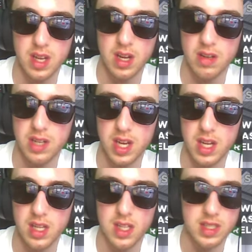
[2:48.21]

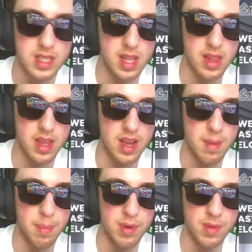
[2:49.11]
Okay, let's get
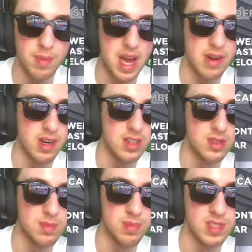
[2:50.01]
that. Boom, power
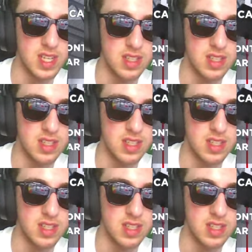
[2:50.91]
100%